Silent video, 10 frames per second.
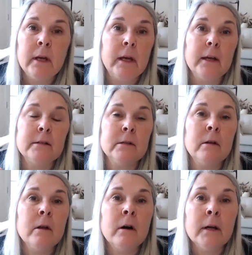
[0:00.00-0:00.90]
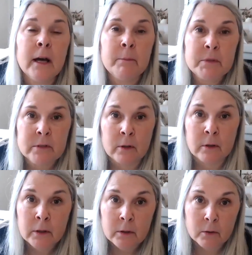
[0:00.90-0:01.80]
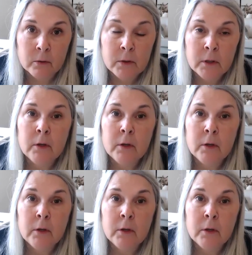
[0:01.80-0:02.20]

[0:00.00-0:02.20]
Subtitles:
It's not absolute.